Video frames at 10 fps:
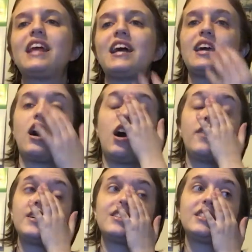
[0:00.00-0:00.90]
Like,
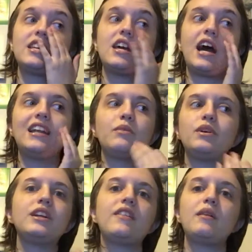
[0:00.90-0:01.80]
obviously, I didn't
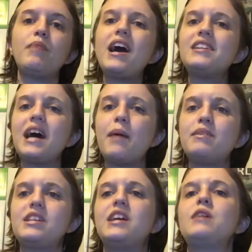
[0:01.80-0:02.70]
want anything bad to
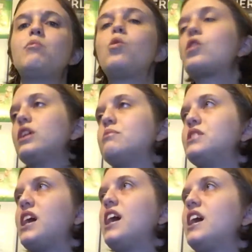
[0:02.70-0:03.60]
happen to him or
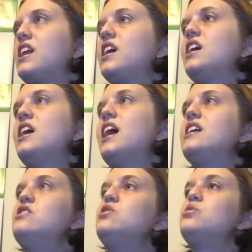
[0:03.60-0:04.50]
Clementine,
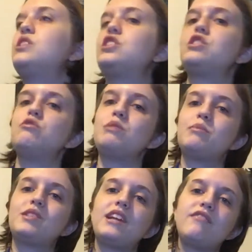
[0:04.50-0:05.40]
and I knew that she would be
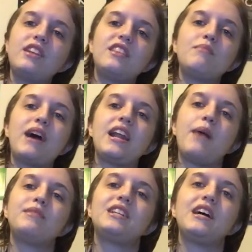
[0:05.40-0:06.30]
upset if anything bad
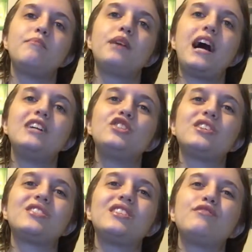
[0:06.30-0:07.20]
happened to him, but I
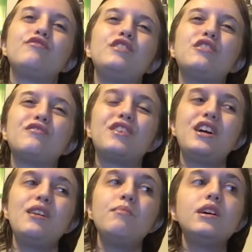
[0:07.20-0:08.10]
just didn't feel for
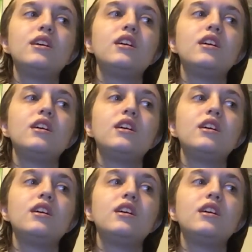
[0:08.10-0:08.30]
him